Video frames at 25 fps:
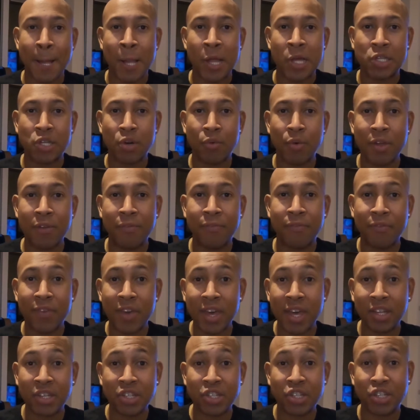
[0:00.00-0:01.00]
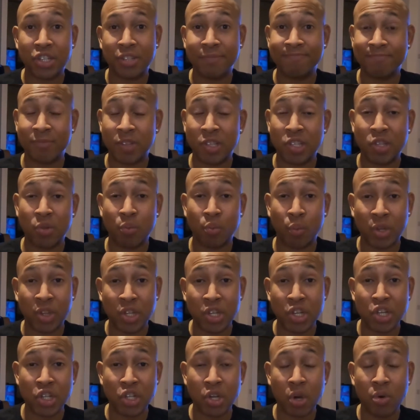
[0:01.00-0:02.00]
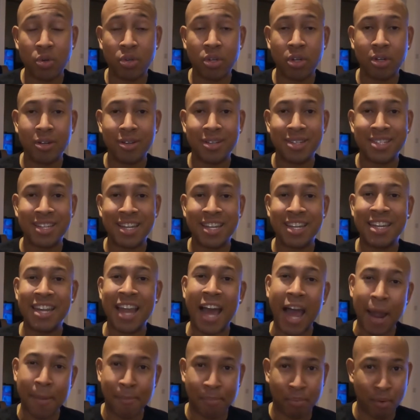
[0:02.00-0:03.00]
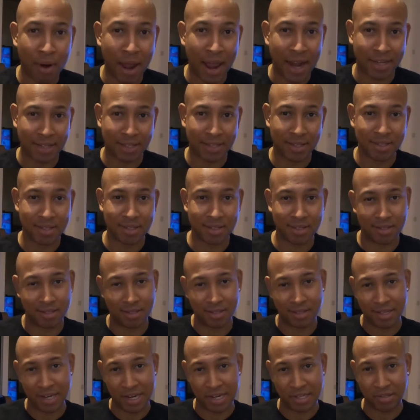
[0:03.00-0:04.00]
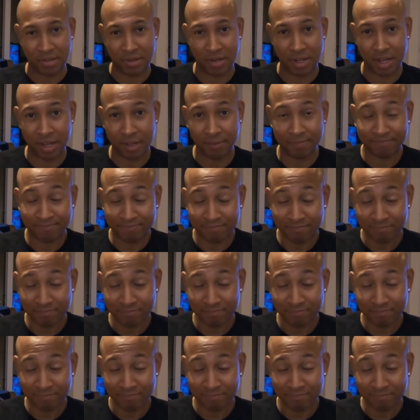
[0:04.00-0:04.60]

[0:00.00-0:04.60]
Sharif Finch with his shoulder did not practice yesterday